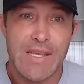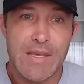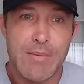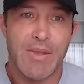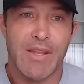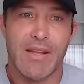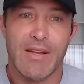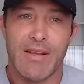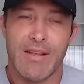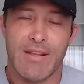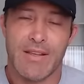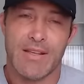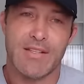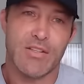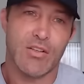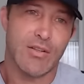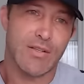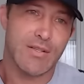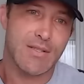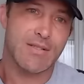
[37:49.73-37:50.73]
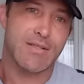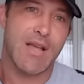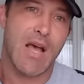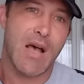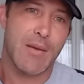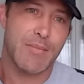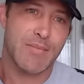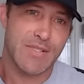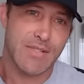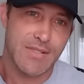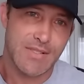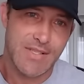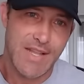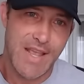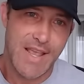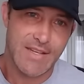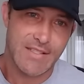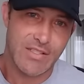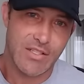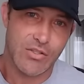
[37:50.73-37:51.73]
keep eating until it stops
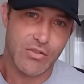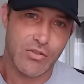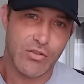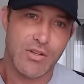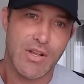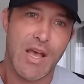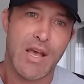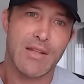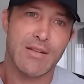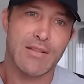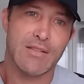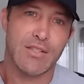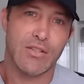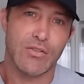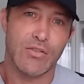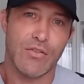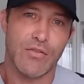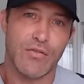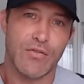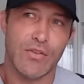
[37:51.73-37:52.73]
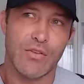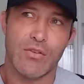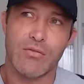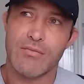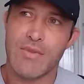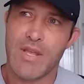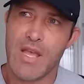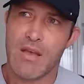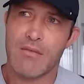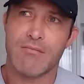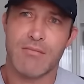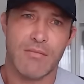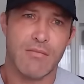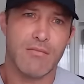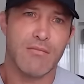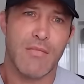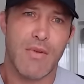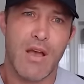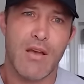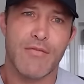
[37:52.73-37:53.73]
tasting good. Not until you feel, yeah,
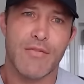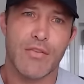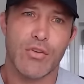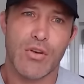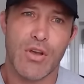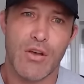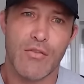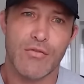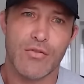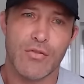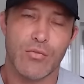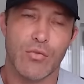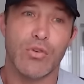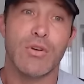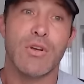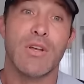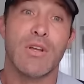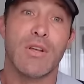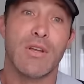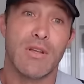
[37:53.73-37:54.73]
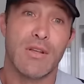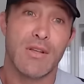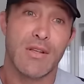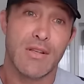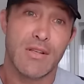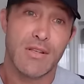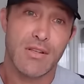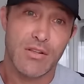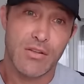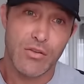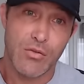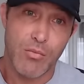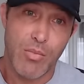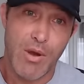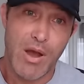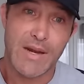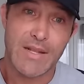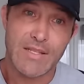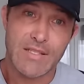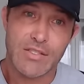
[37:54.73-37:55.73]
I feel comfortable. Your
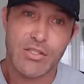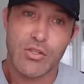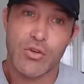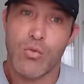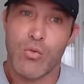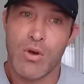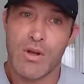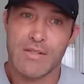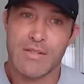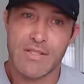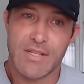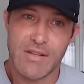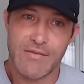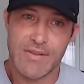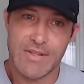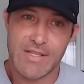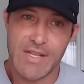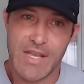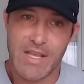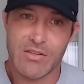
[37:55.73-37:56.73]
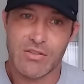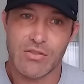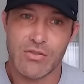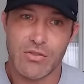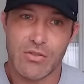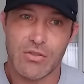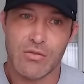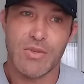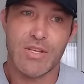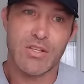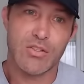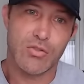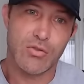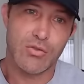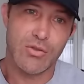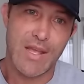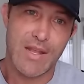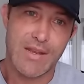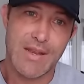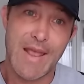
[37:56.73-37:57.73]
body still wants it if it tastes good,
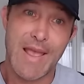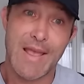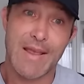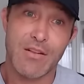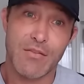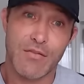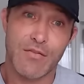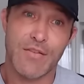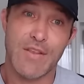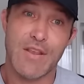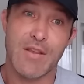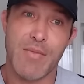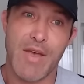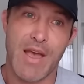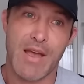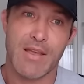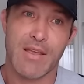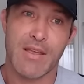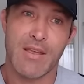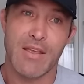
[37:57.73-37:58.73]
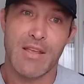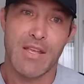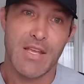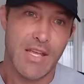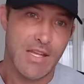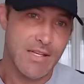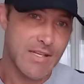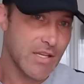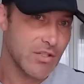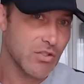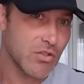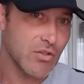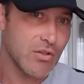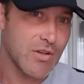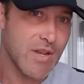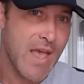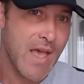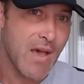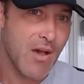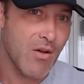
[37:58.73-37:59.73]
because you get negative feedback. It tastes
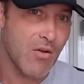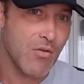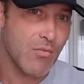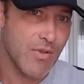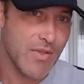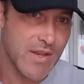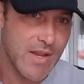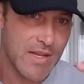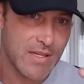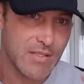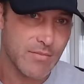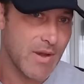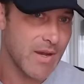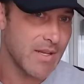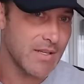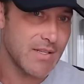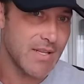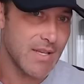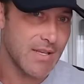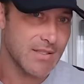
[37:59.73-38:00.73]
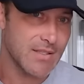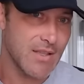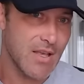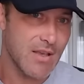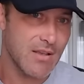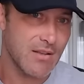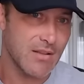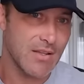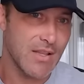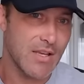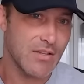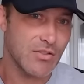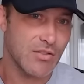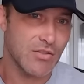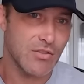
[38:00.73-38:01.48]
good now, but the next bite it tastes slightly